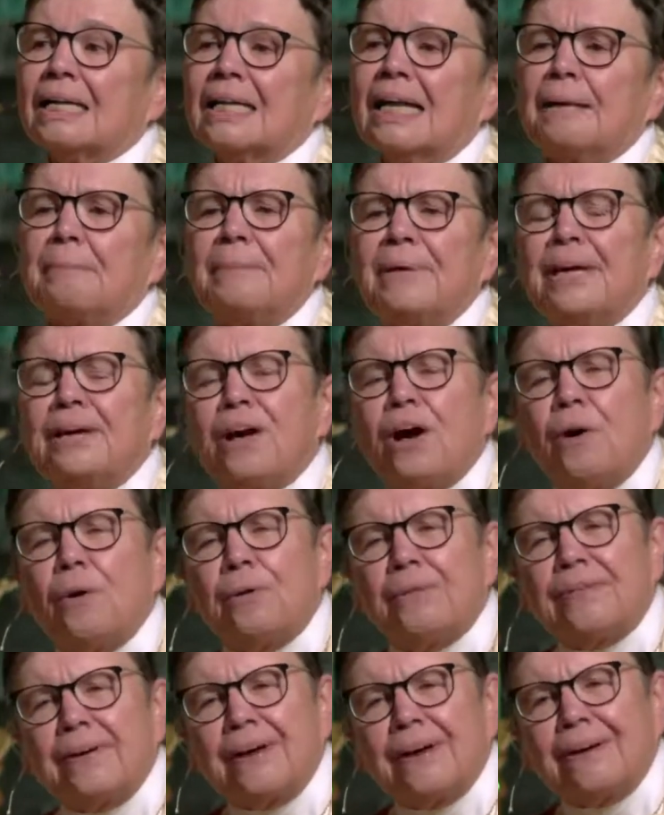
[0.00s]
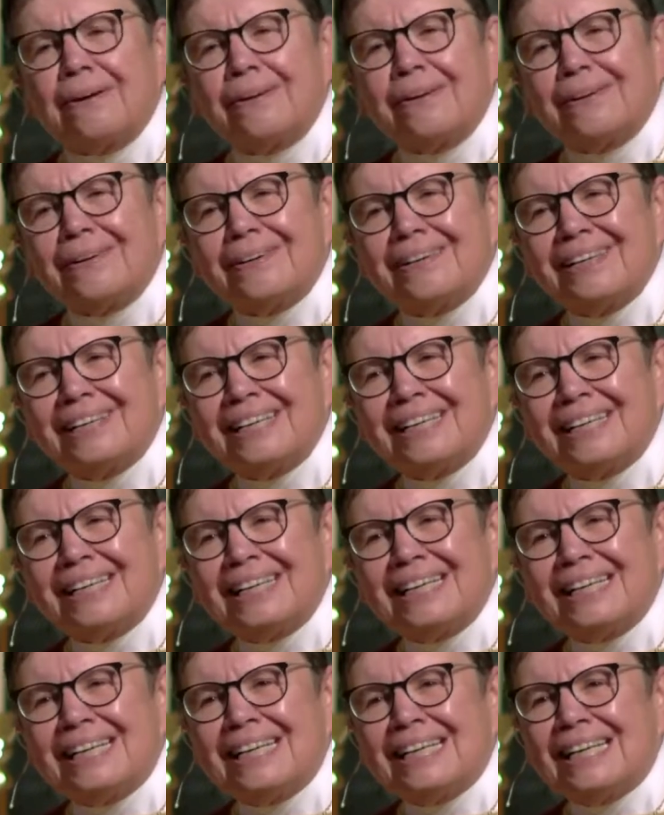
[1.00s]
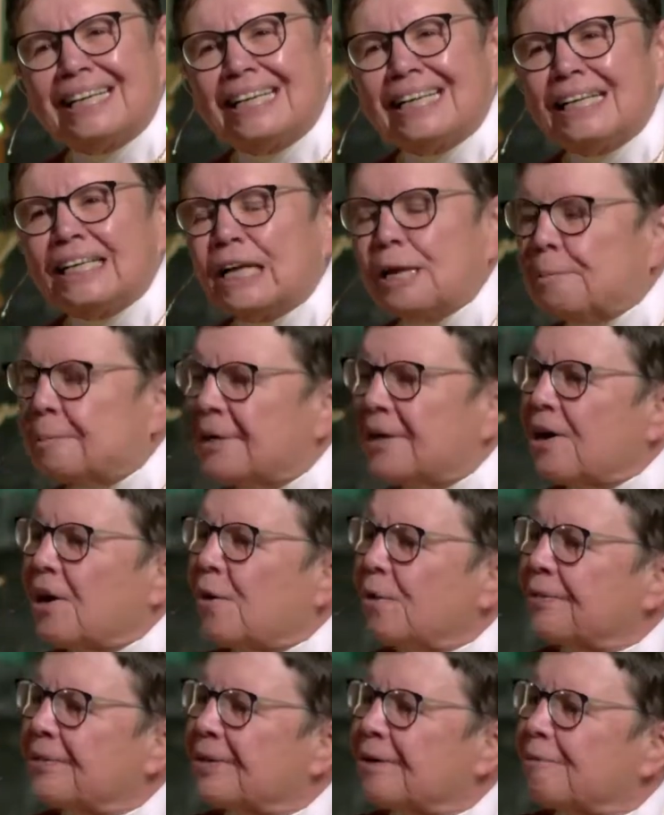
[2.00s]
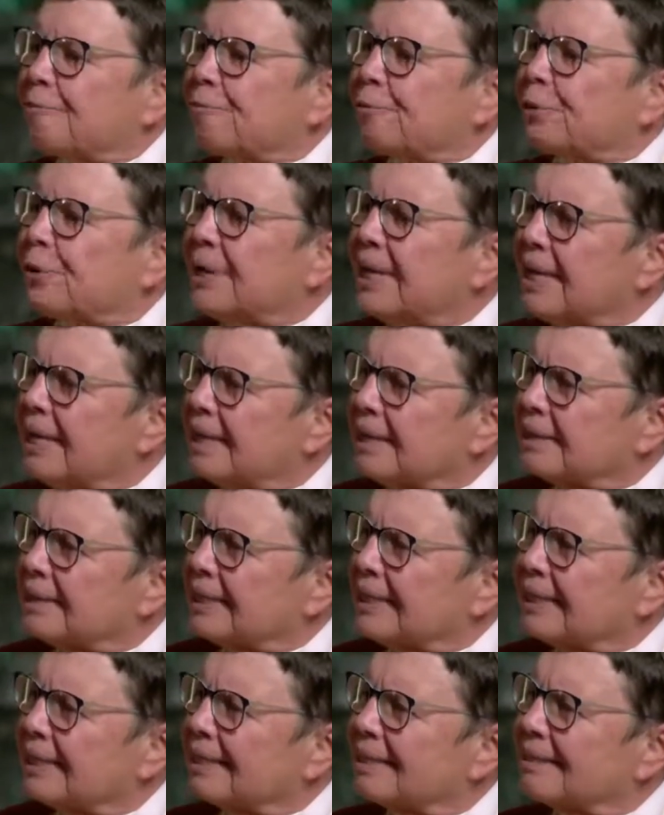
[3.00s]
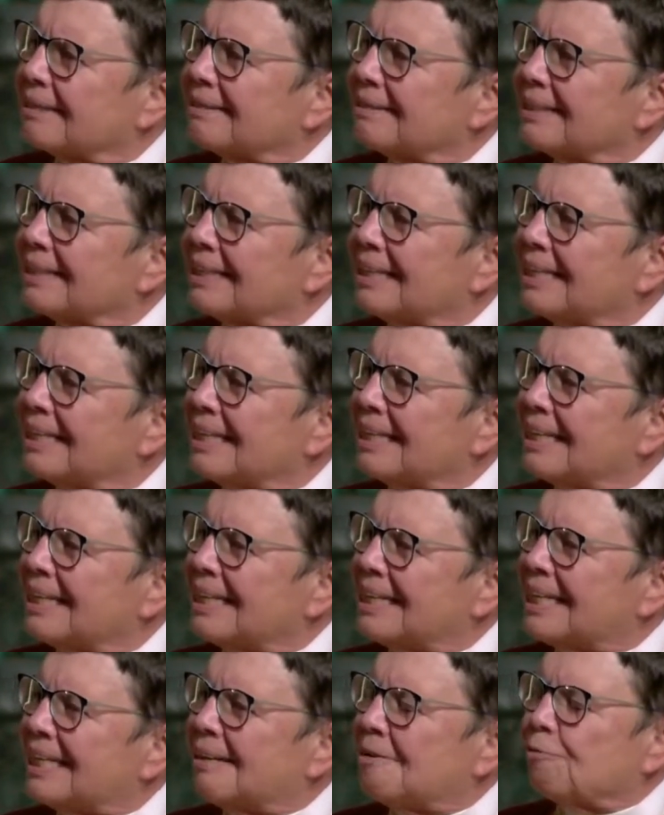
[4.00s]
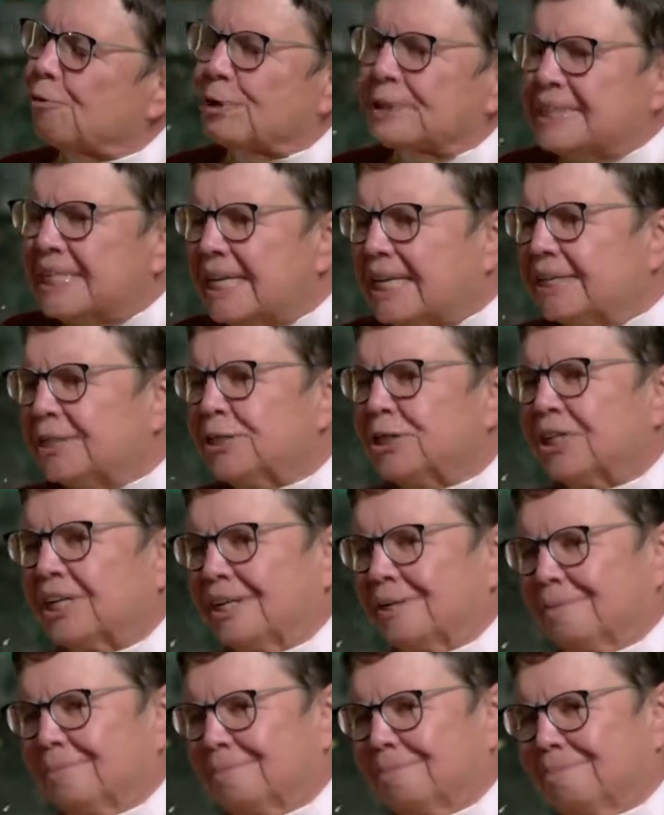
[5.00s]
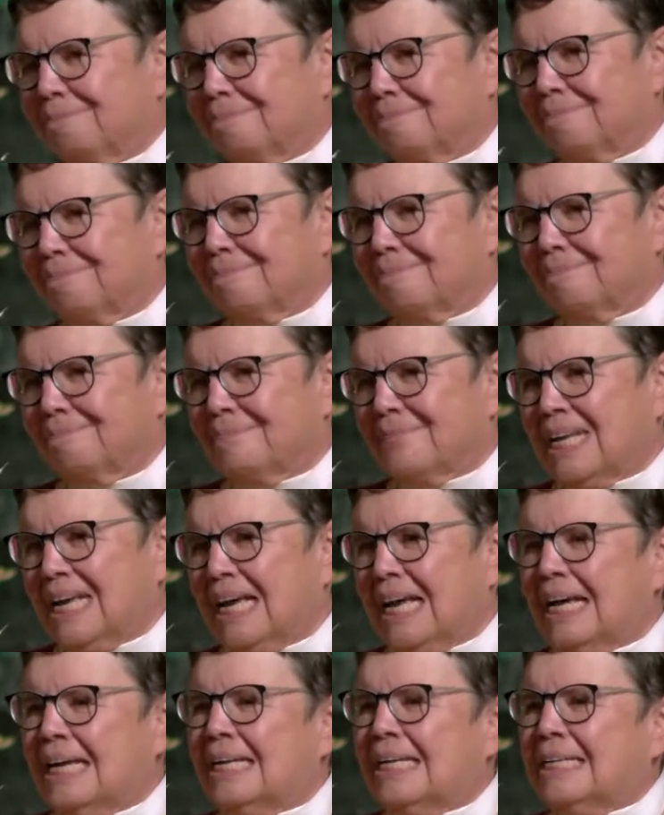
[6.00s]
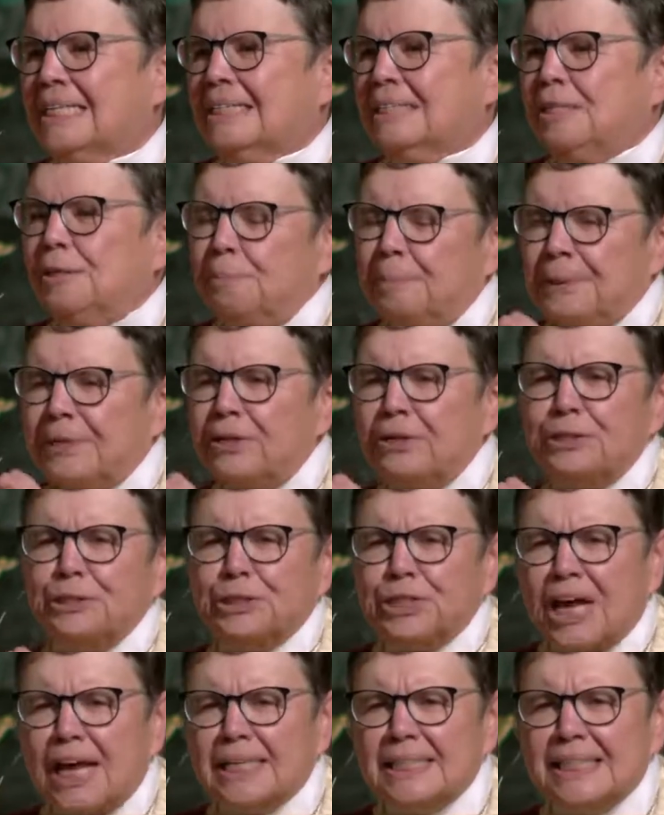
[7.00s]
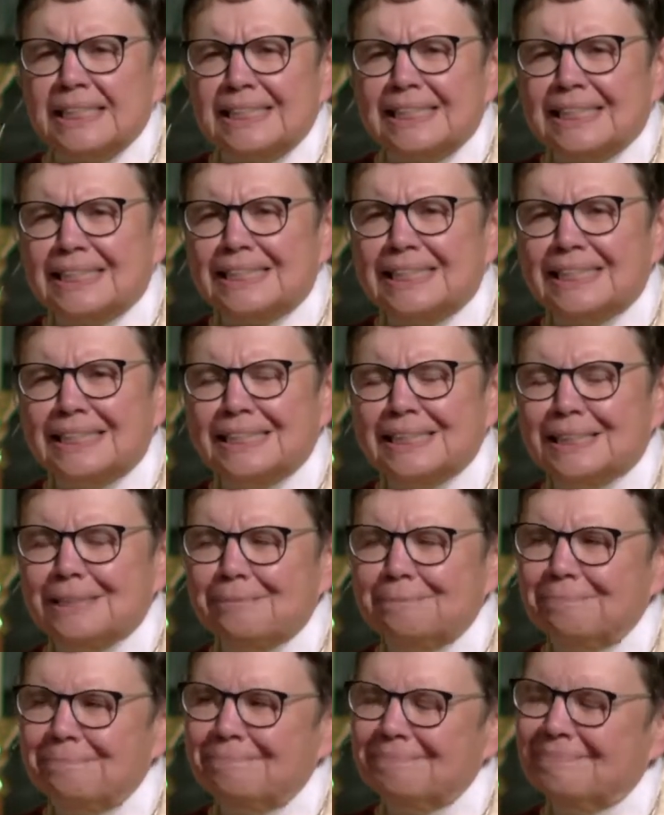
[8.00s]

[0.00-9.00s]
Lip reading: Let me go there. Let me go there for healing, for teaching, to build justice,